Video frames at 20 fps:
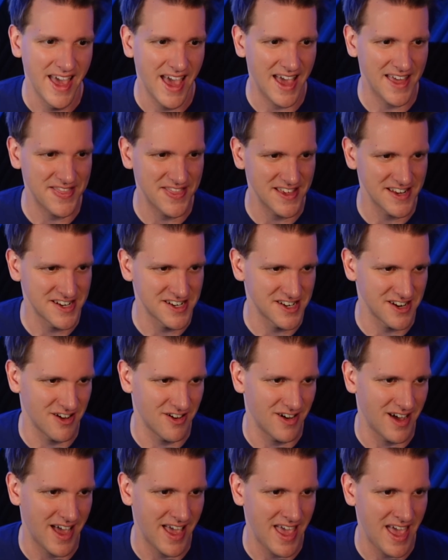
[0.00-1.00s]
at this
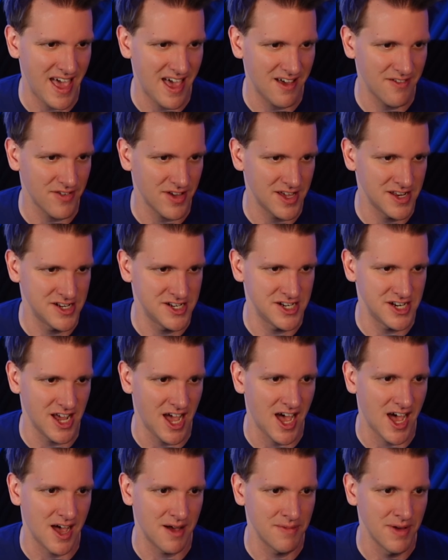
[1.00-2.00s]
show. I have a
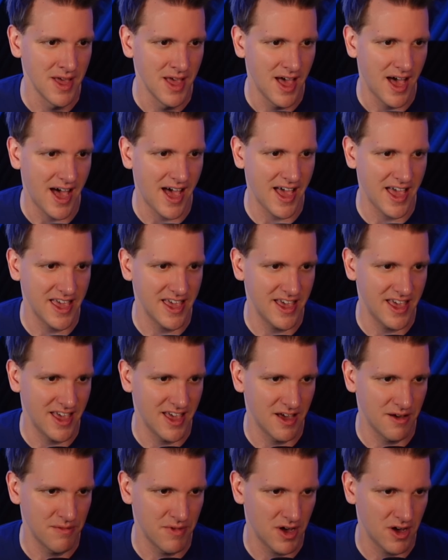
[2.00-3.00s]
job. I
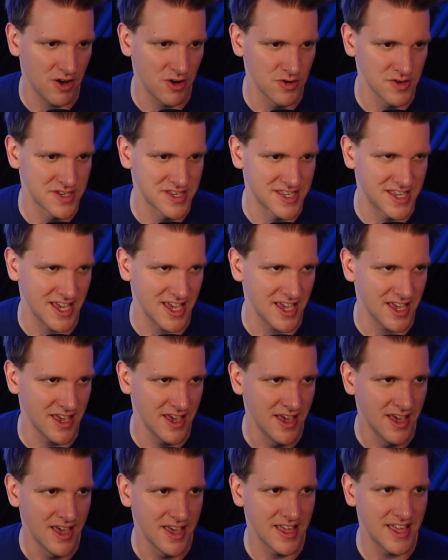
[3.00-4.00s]
am
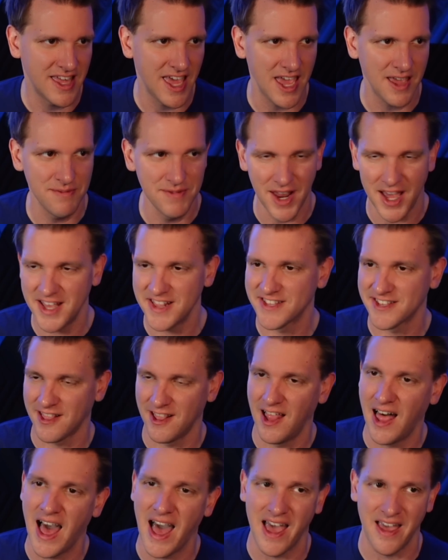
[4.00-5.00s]
hosting Game Nights
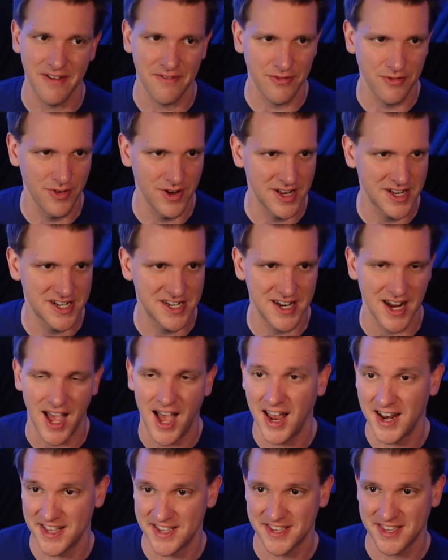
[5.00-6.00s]
Live, which
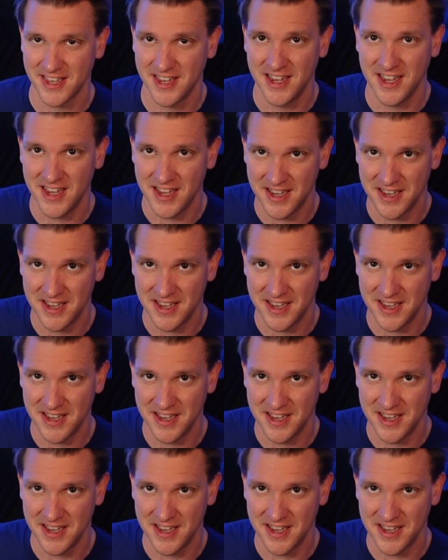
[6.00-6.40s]
honestly